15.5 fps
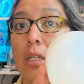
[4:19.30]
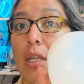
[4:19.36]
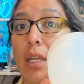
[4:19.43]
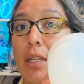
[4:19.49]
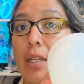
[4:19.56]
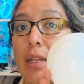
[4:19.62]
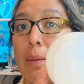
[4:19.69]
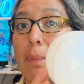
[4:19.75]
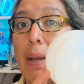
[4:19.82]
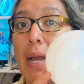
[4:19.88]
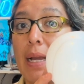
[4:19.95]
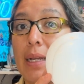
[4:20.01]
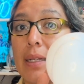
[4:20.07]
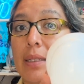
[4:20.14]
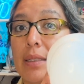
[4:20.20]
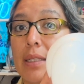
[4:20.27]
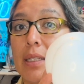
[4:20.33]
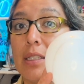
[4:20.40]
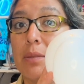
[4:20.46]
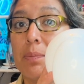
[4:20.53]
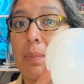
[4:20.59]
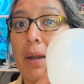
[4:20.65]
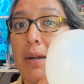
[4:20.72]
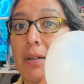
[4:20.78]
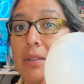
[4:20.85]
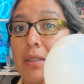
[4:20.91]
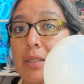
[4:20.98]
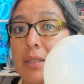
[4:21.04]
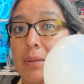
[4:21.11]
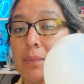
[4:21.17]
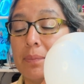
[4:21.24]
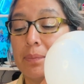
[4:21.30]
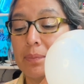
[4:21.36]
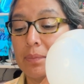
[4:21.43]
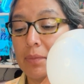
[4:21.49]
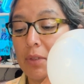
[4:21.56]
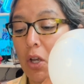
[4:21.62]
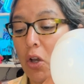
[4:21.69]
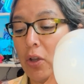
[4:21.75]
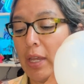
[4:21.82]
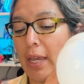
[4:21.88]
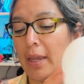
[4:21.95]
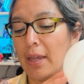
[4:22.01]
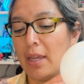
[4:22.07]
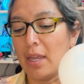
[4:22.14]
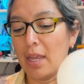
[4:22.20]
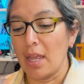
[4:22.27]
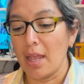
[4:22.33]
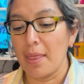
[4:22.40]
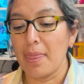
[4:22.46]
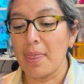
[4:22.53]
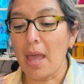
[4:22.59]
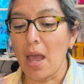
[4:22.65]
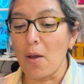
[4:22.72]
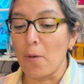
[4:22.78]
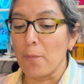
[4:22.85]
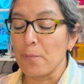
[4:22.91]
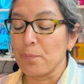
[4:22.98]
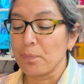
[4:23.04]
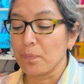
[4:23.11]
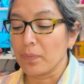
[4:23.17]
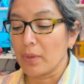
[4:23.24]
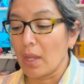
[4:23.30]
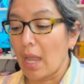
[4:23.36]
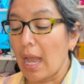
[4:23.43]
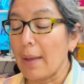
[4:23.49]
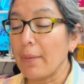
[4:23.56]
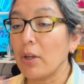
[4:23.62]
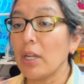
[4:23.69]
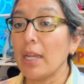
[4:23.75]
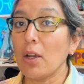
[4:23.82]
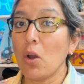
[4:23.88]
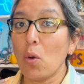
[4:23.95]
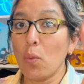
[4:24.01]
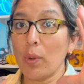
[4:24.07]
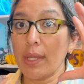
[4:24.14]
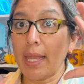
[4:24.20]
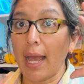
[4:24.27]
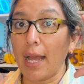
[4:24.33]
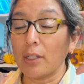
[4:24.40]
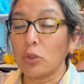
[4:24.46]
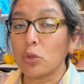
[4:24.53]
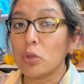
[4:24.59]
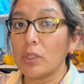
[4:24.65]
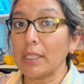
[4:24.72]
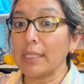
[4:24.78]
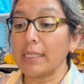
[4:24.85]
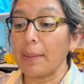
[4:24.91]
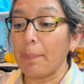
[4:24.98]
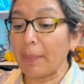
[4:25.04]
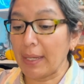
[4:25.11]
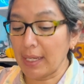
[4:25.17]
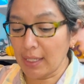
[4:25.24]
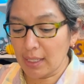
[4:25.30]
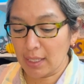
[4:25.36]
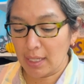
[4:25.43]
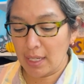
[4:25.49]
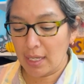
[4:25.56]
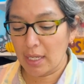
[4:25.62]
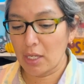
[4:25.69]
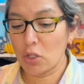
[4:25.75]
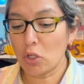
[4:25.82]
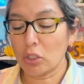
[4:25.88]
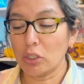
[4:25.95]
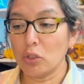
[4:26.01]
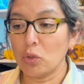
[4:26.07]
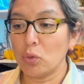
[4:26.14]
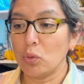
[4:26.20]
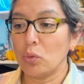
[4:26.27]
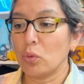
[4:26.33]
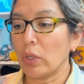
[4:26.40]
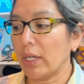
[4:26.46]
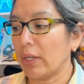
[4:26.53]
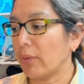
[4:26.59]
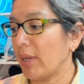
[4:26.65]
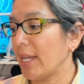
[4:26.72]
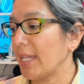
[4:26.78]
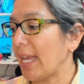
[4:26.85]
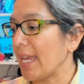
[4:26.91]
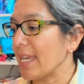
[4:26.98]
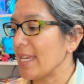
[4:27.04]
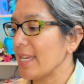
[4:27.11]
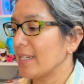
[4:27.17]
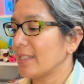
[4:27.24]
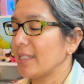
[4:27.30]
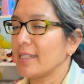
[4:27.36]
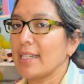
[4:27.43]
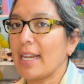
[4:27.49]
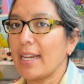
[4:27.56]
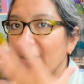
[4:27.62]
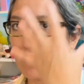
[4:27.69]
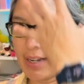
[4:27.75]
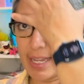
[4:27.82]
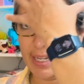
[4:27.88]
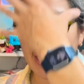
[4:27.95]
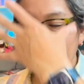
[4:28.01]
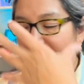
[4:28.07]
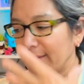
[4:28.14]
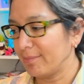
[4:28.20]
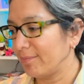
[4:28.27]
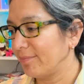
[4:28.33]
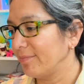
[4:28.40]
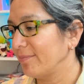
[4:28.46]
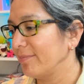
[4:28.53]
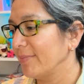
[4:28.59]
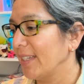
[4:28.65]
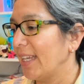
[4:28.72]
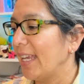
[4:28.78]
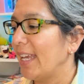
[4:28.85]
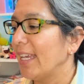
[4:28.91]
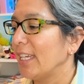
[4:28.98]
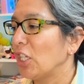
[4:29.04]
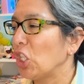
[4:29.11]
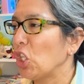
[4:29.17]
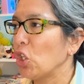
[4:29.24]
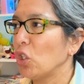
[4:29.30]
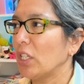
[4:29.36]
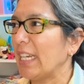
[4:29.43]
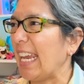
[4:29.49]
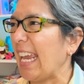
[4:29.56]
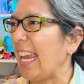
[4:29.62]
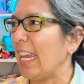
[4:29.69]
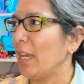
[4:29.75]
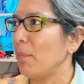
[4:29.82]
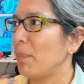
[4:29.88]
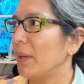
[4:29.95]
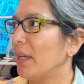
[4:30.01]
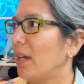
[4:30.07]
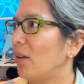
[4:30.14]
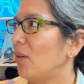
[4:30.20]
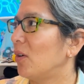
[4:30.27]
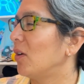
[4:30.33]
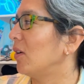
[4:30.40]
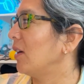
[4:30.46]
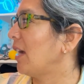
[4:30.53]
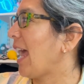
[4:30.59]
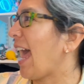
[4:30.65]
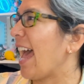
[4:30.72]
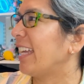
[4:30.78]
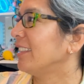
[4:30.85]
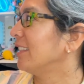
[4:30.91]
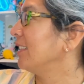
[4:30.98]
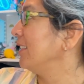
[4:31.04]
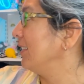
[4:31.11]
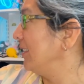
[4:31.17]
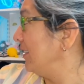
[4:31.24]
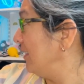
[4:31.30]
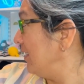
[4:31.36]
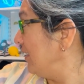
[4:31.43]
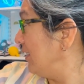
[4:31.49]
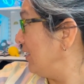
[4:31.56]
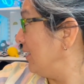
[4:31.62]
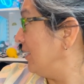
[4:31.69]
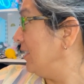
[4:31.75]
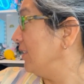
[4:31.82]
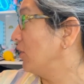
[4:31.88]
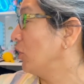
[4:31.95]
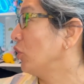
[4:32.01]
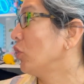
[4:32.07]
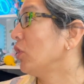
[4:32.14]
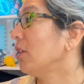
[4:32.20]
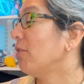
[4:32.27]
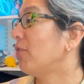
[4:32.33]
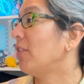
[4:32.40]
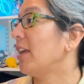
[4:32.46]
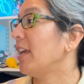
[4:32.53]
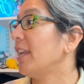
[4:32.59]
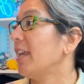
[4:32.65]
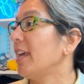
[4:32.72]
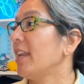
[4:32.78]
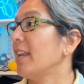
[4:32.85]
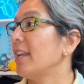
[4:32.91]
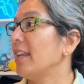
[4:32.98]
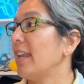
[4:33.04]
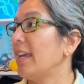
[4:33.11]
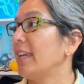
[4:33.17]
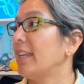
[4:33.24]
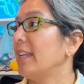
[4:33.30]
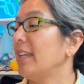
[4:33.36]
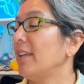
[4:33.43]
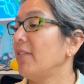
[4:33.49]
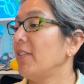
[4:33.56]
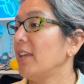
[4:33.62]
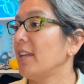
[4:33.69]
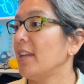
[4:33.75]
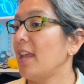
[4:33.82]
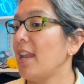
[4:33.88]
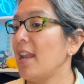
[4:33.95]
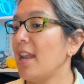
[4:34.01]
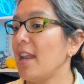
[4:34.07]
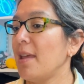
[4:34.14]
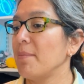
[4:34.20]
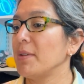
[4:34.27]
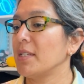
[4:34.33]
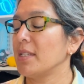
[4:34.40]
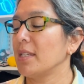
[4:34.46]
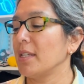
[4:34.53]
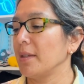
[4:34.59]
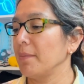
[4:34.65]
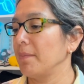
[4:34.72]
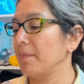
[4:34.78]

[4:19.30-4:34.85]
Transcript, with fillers: in the back, these parts. Okay. Now, I'm gonna go with the 260 pink in order to recreate the ears. It's kind of like a cute cape or hat. So you're gonna inflate it like leaving, let me see.